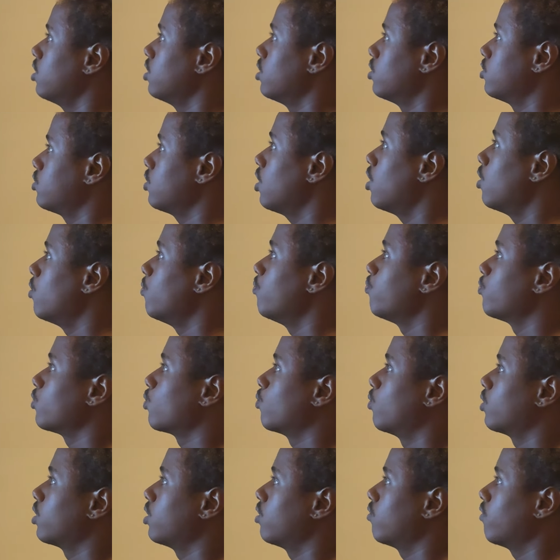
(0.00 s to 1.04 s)
So
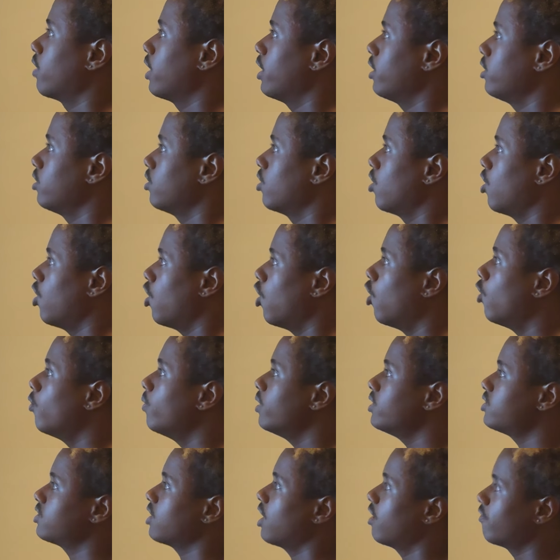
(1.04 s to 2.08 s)
we're gonna write
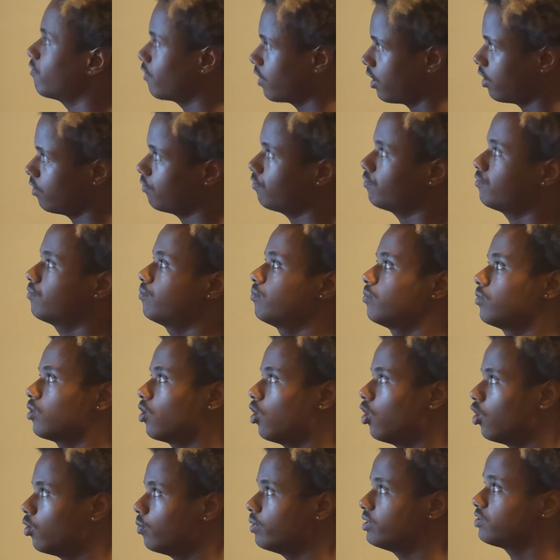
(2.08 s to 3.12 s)
always FF,
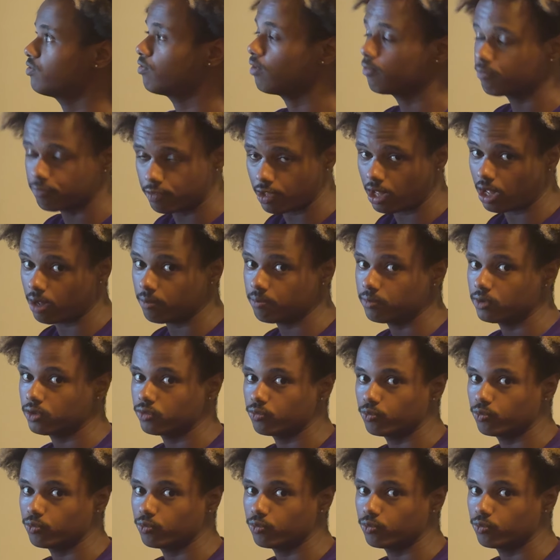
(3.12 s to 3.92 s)
always flip flop.